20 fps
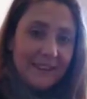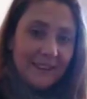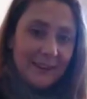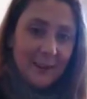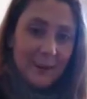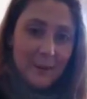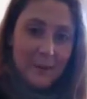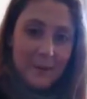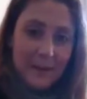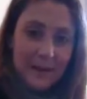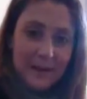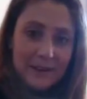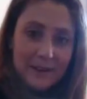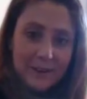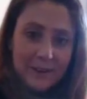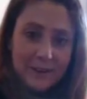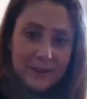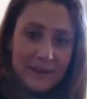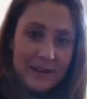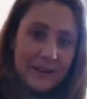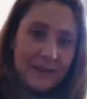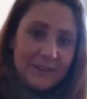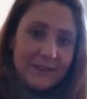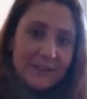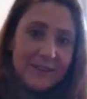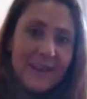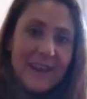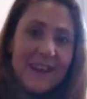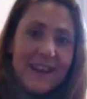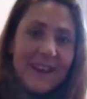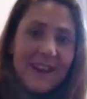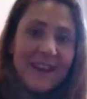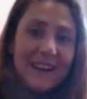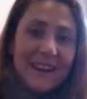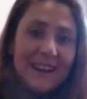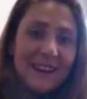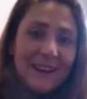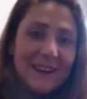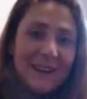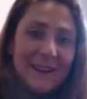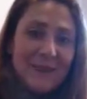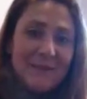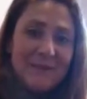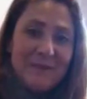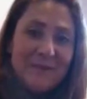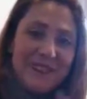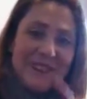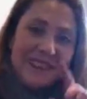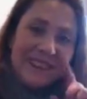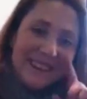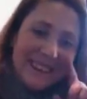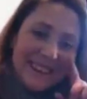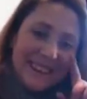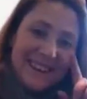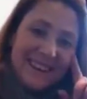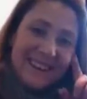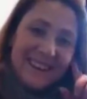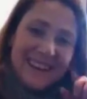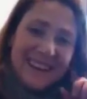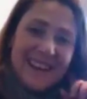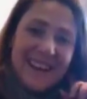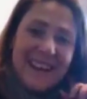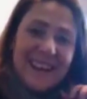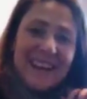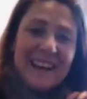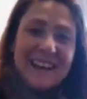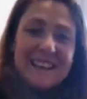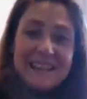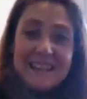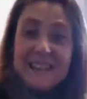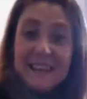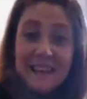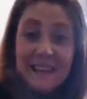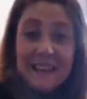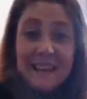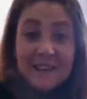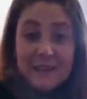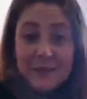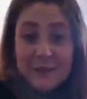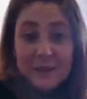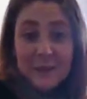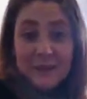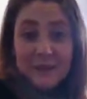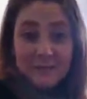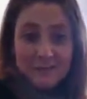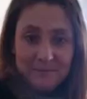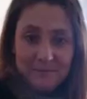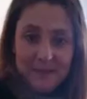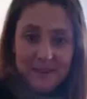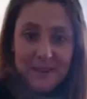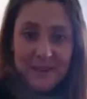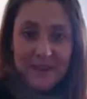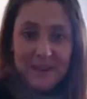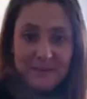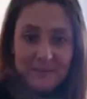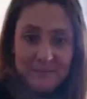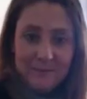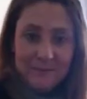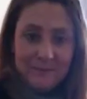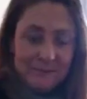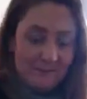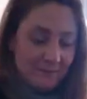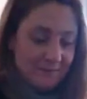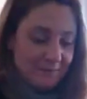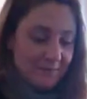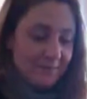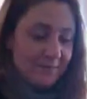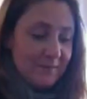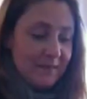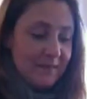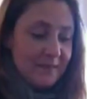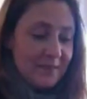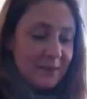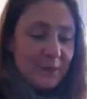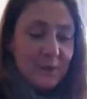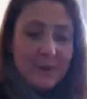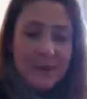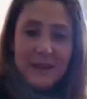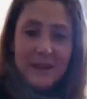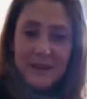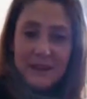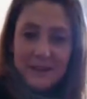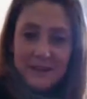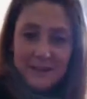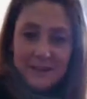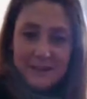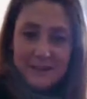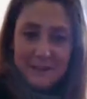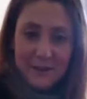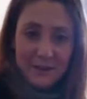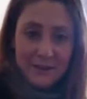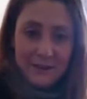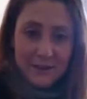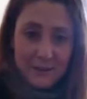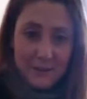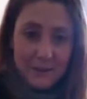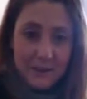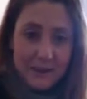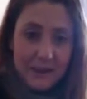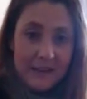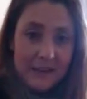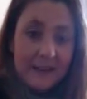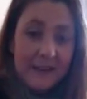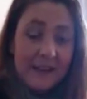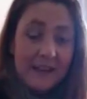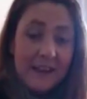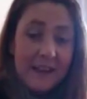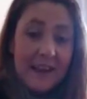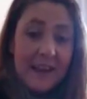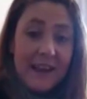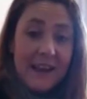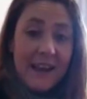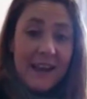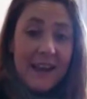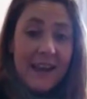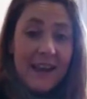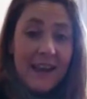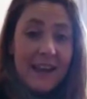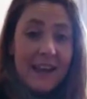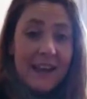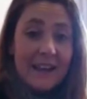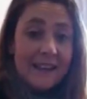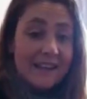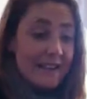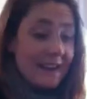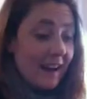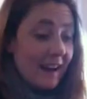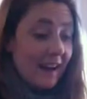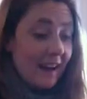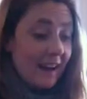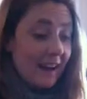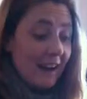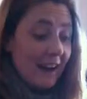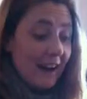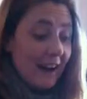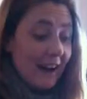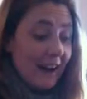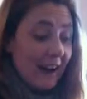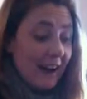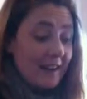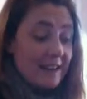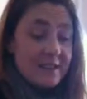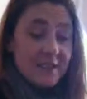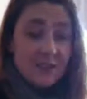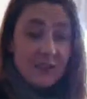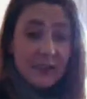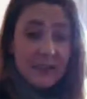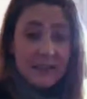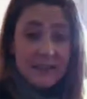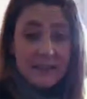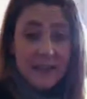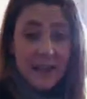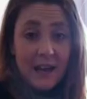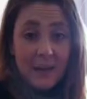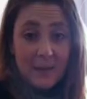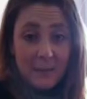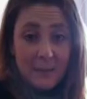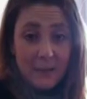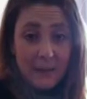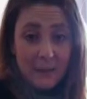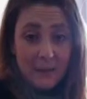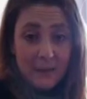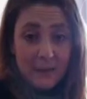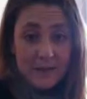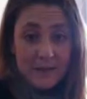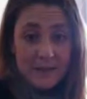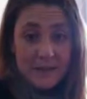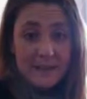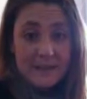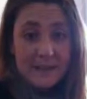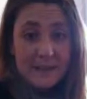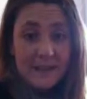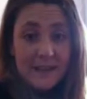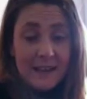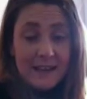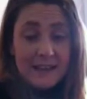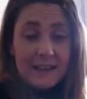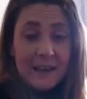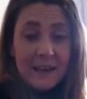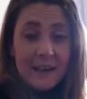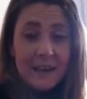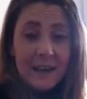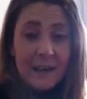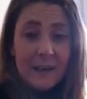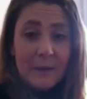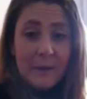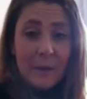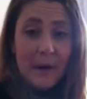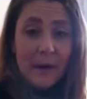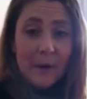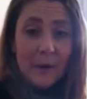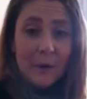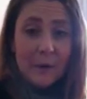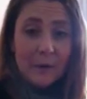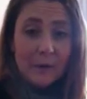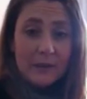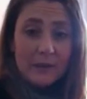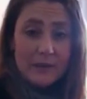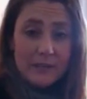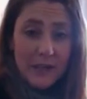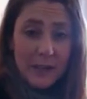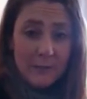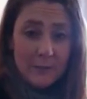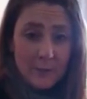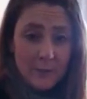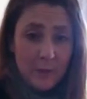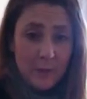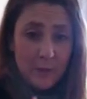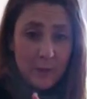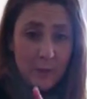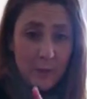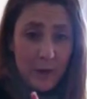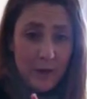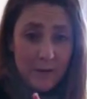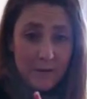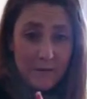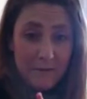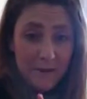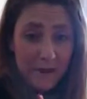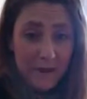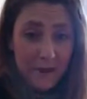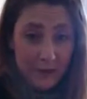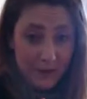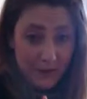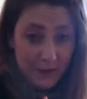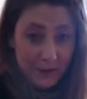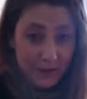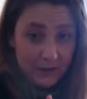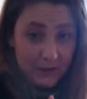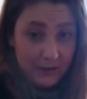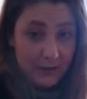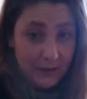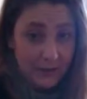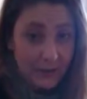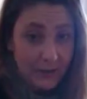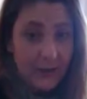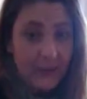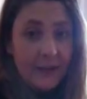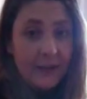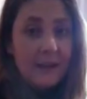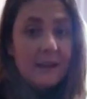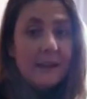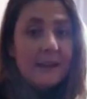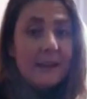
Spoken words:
No bad jokes there. And I said, yeah, sure, go ahead. So he started speaking, and I started typing, but since at that time I only typed with one finger, literally,